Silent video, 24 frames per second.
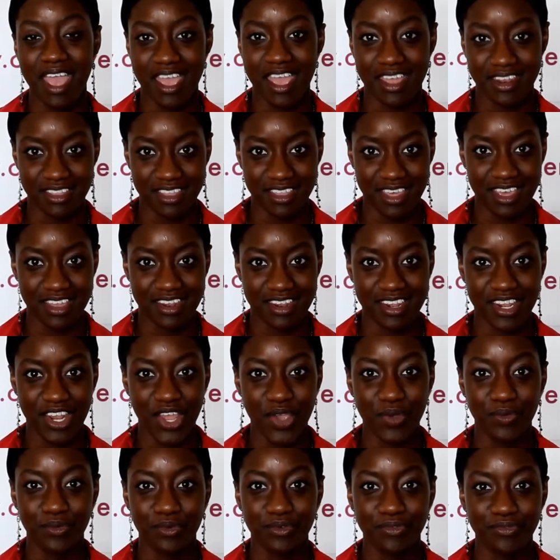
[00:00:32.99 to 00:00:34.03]
and then
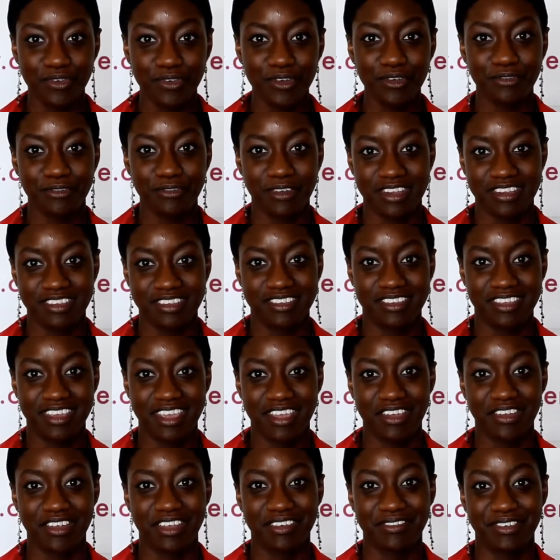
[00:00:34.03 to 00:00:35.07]
refer a friend to
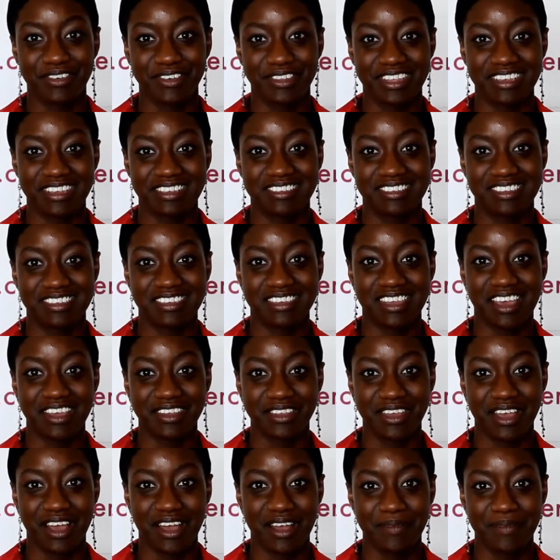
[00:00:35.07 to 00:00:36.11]

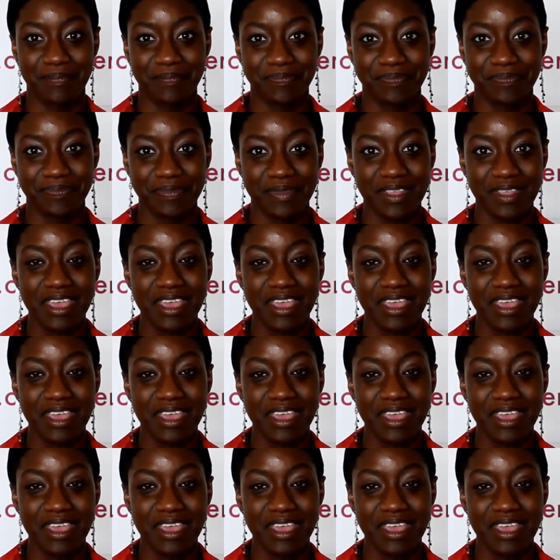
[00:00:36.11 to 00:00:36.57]
caregiverlist.com.